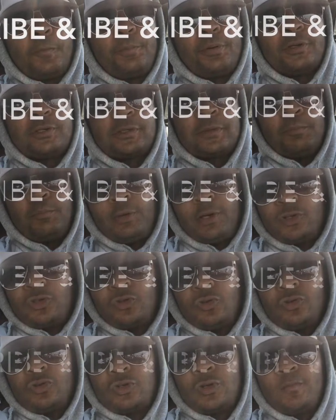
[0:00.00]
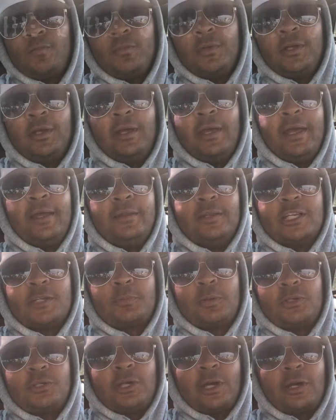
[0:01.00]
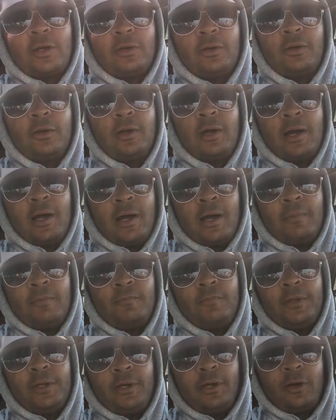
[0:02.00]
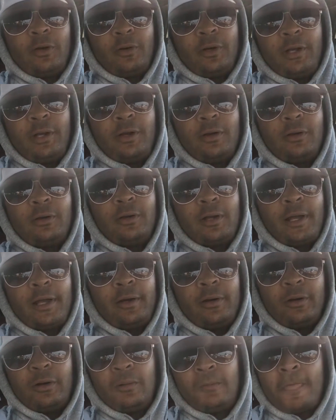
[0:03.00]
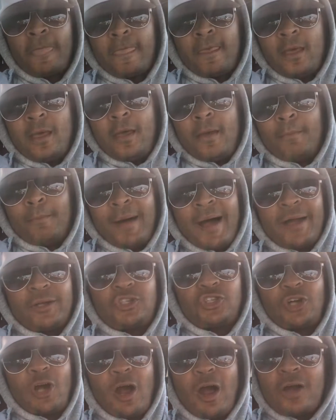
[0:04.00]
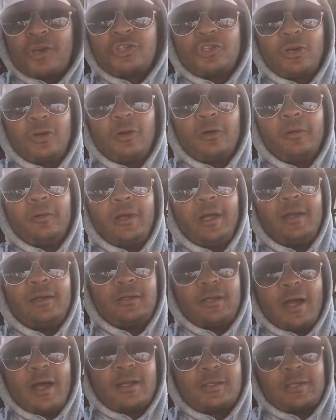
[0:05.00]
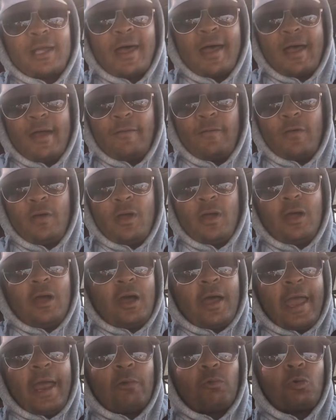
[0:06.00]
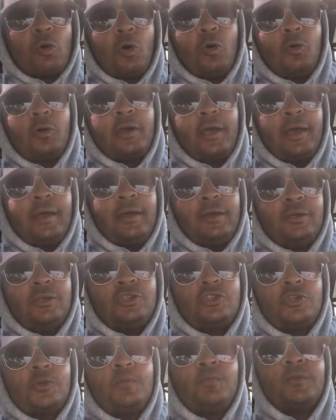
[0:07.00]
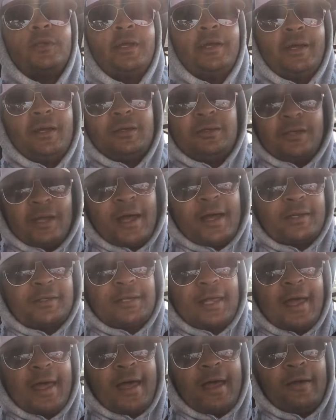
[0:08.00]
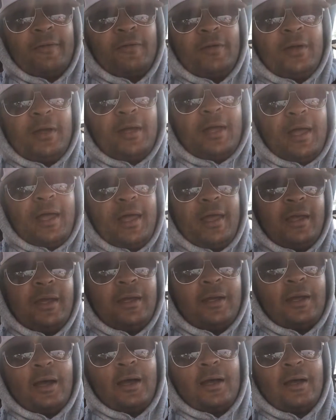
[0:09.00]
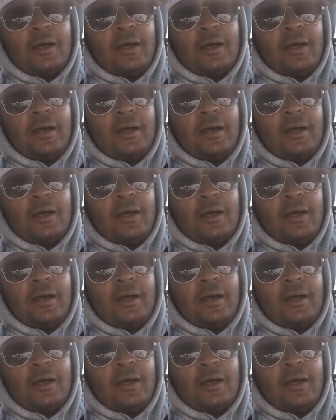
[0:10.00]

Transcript: put some pictures in this particular video here later. My Charger, it does have a roll cage. It does have a